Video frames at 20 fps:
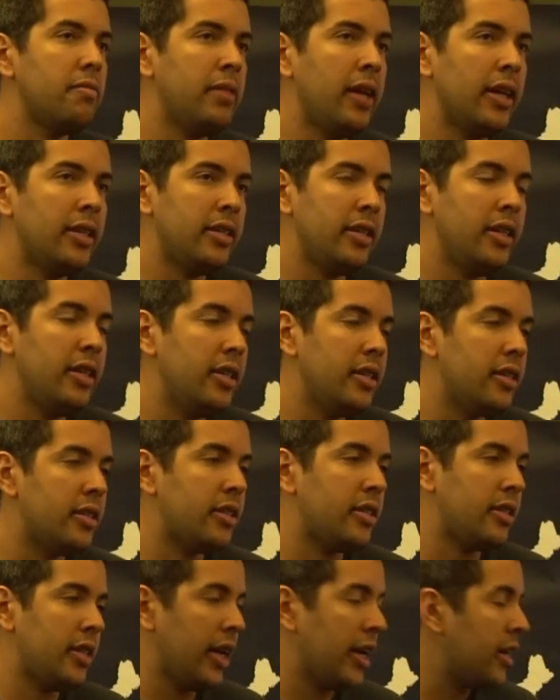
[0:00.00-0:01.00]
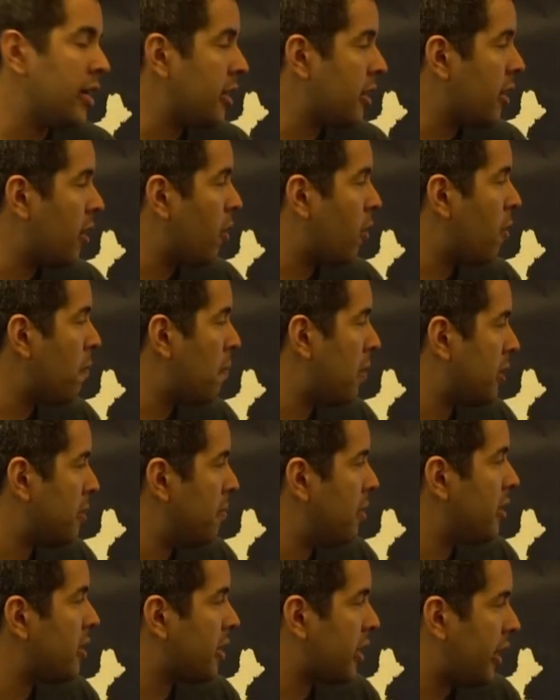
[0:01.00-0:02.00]
that is technical
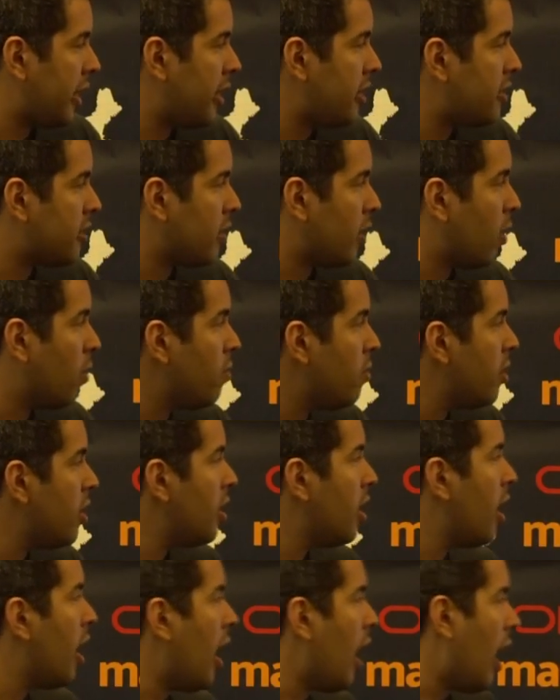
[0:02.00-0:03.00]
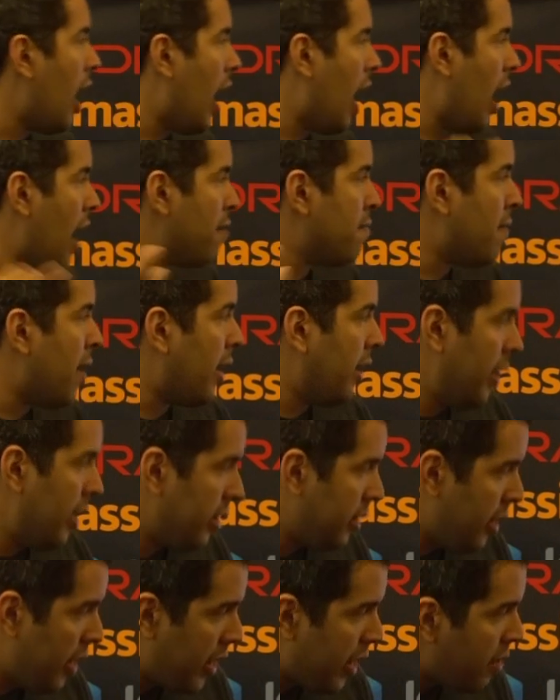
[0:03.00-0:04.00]
compatibility kit. So I have my
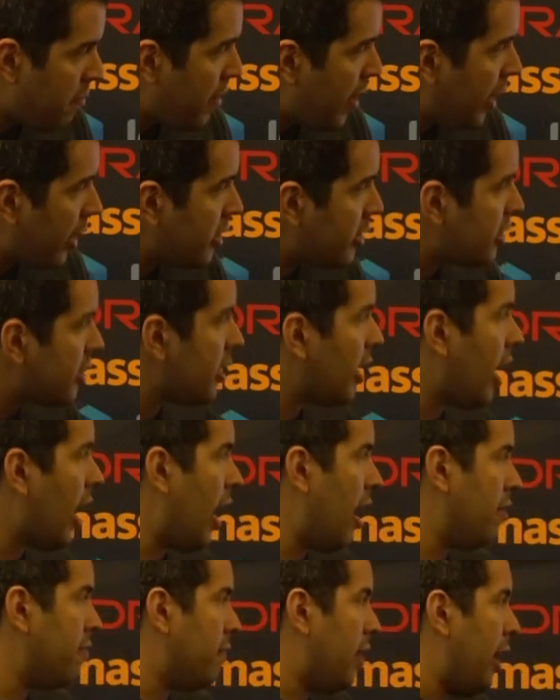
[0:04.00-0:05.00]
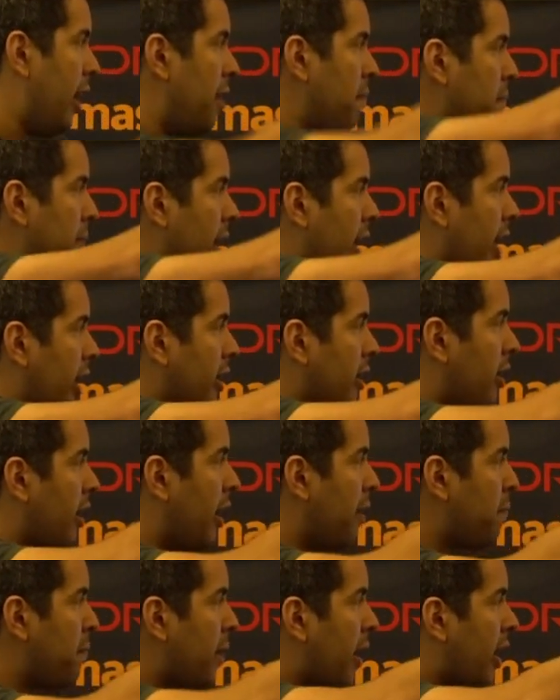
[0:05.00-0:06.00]
database, I have my A P I,
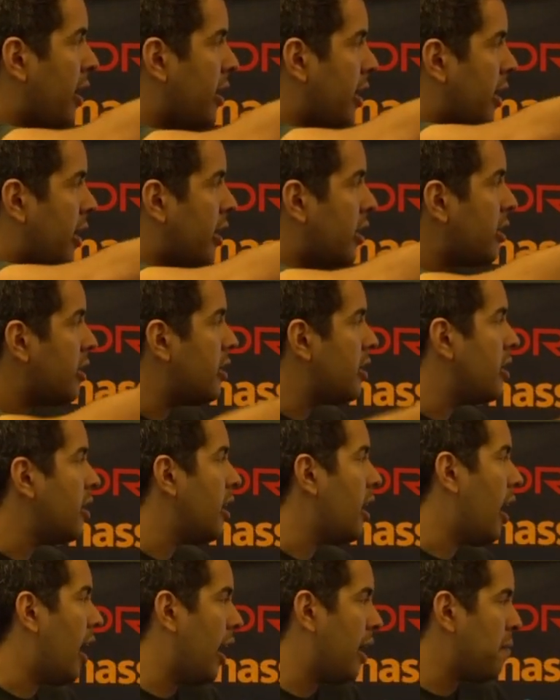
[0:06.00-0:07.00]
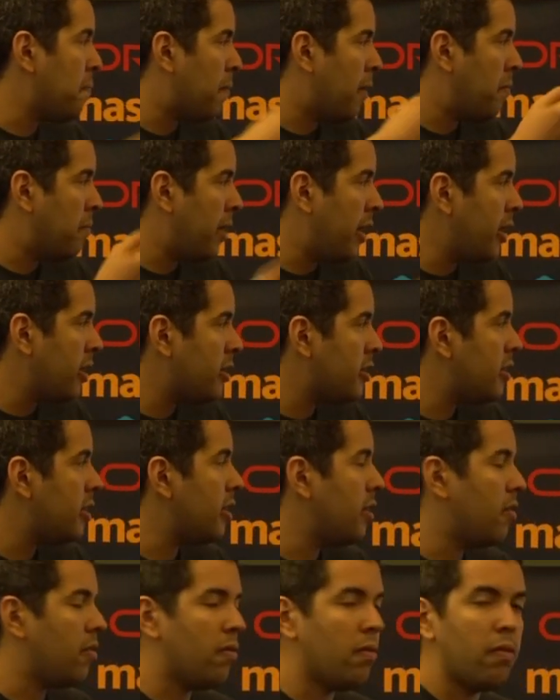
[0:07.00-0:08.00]
A P I there, I implement,
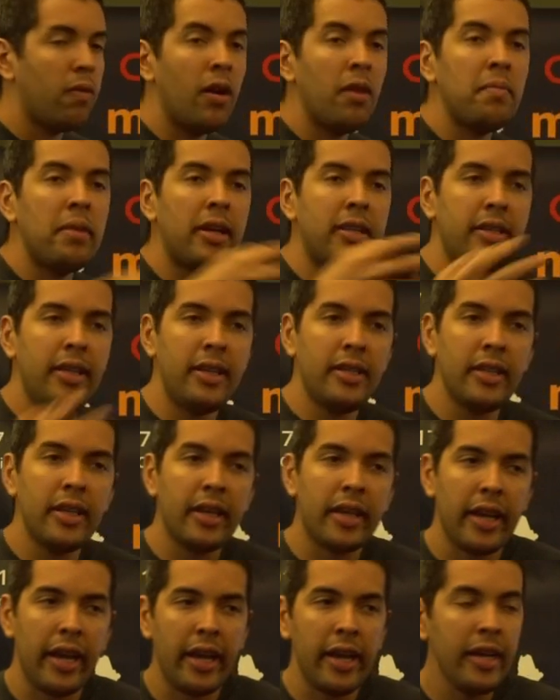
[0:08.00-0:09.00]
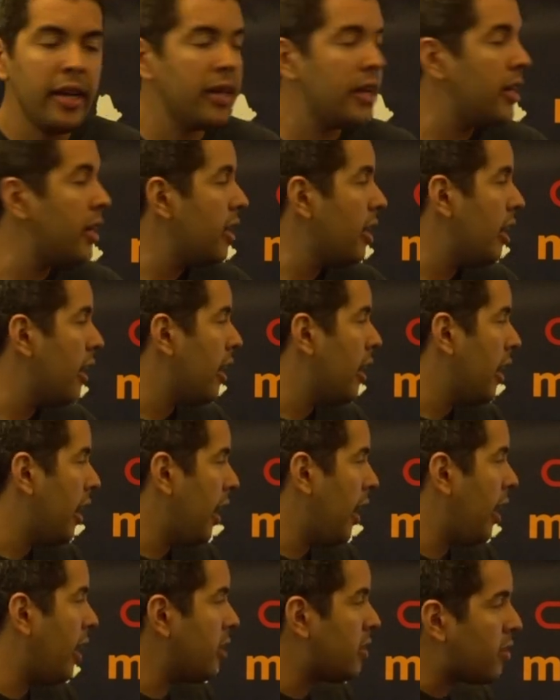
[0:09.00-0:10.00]
run my T C K,
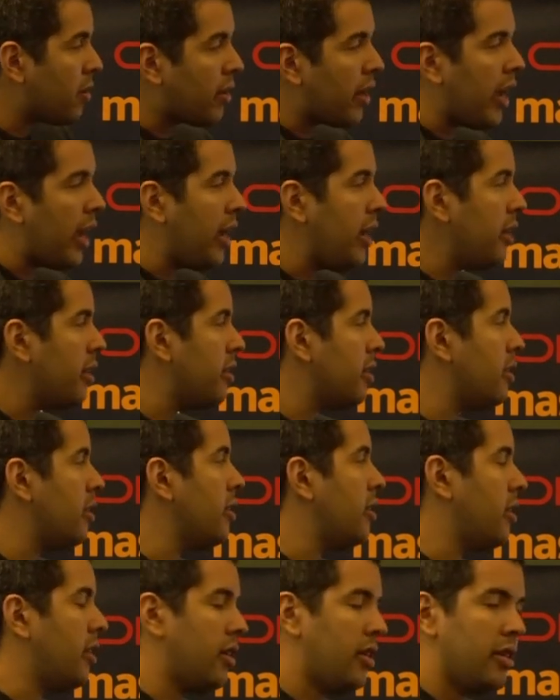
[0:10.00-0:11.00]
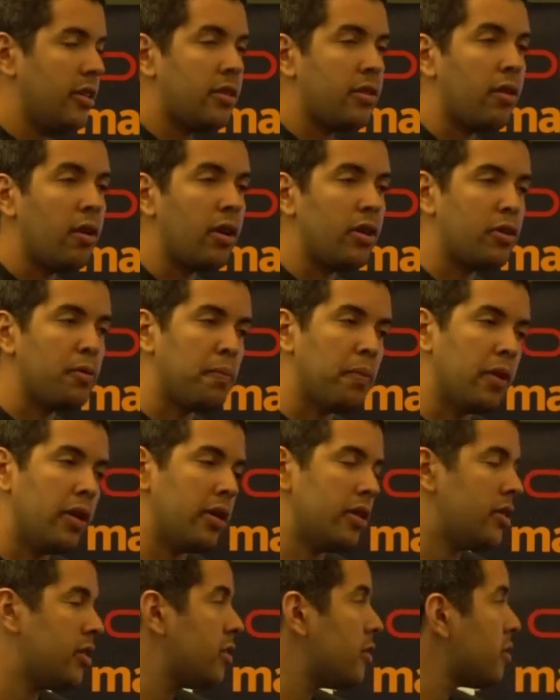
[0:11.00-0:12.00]
and it's okay, it's gonna
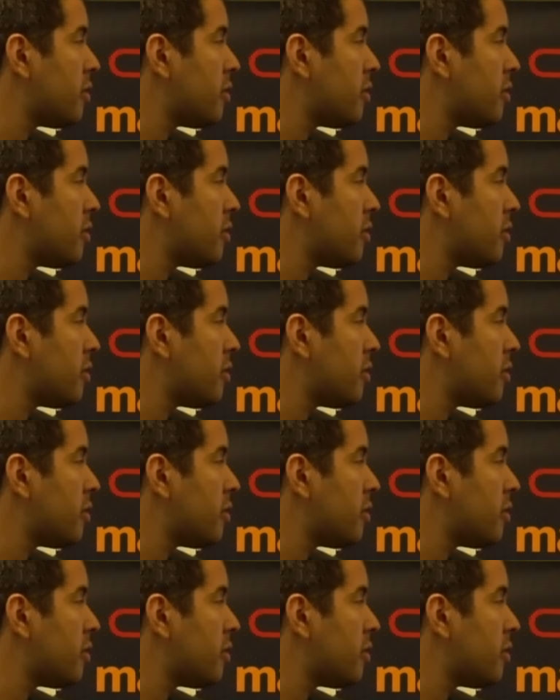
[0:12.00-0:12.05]
support.